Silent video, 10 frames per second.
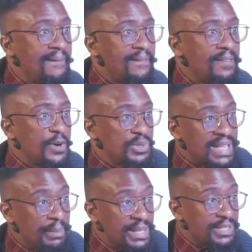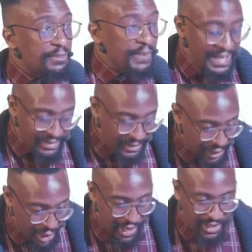folks coming to faith and then
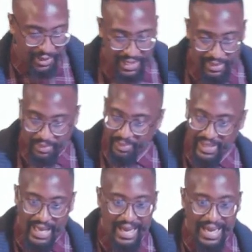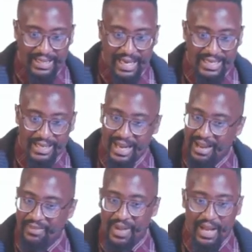going, okay, but now I, I need to
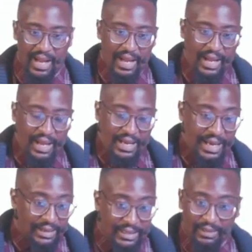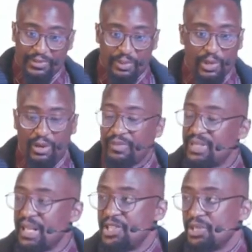have an uncomfortable
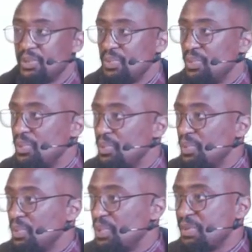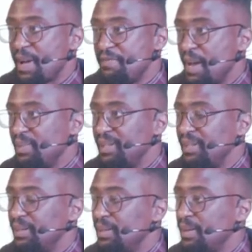conversation with my family,
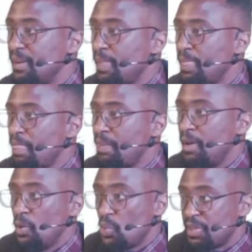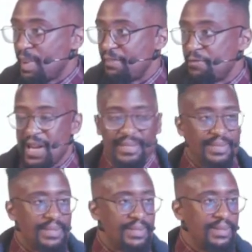with my
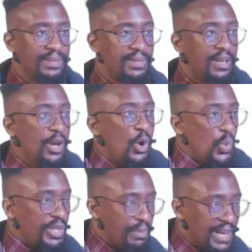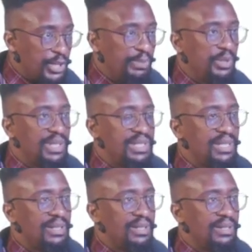friends, with my community.
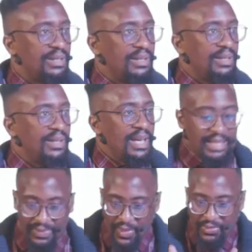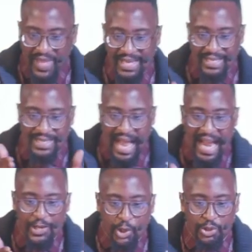That the things I
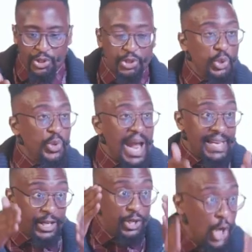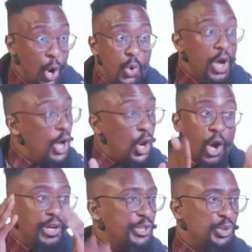used to do, I can no
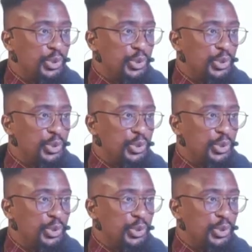longer do